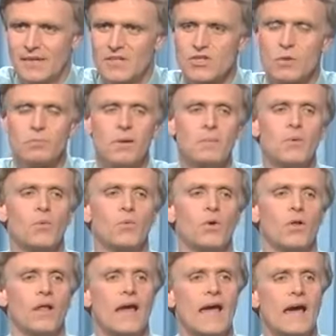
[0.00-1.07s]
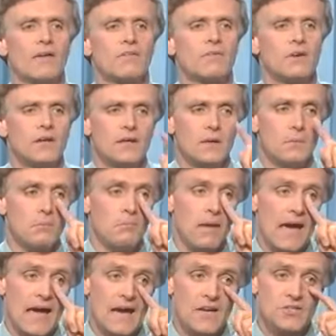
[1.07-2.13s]
Some people will have
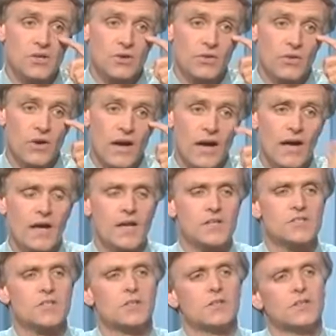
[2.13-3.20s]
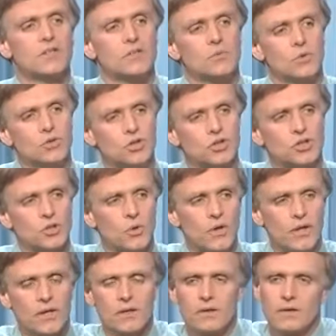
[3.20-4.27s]
bags under their eyes, which are
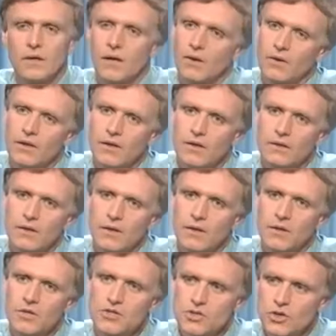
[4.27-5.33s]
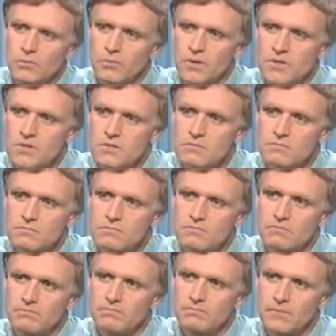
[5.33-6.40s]
showing a disturbance
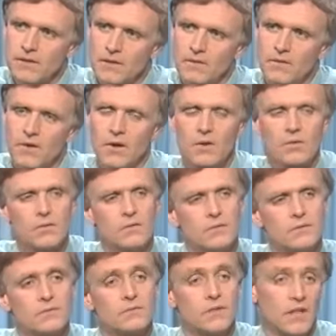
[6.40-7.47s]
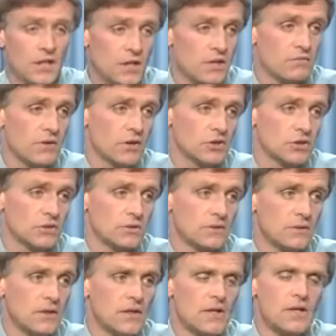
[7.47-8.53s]
in their kidney function,
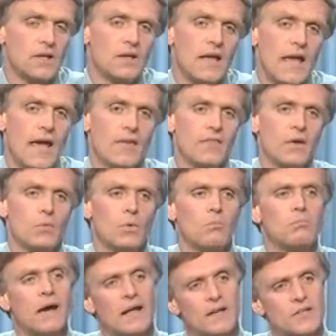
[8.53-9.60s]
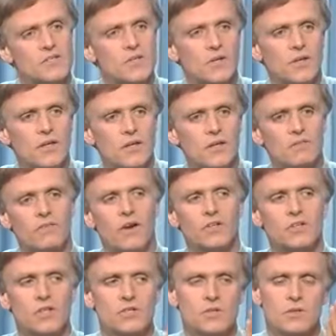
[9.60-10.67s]
and they will balance their kidney
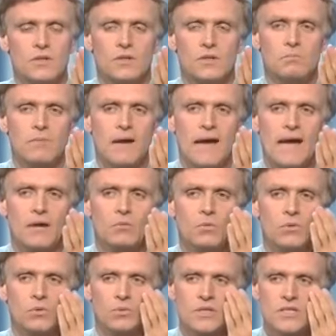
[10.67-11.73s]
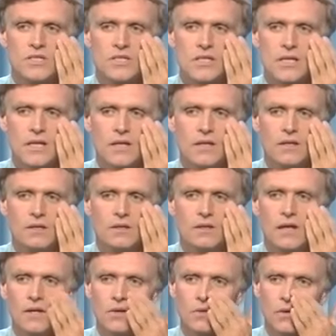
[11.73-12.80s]
function so that the bag will recede,
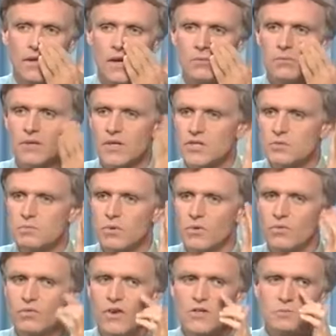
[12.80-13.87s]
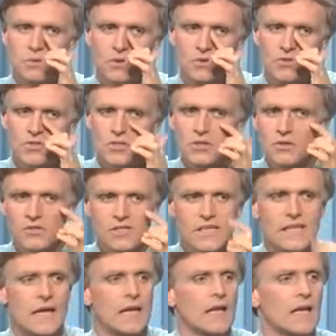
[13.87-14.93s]
and it'll now be a smooth face, but you'll still see that